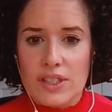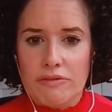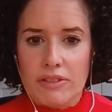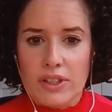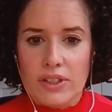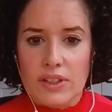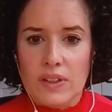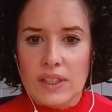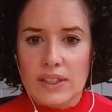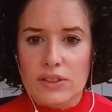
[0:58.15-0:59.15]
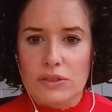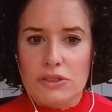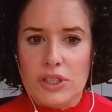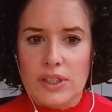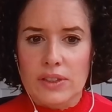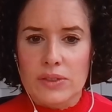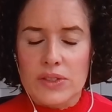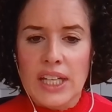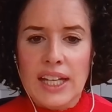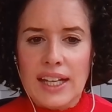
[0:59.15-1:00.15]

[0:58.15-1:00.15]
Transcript: different clinical trials.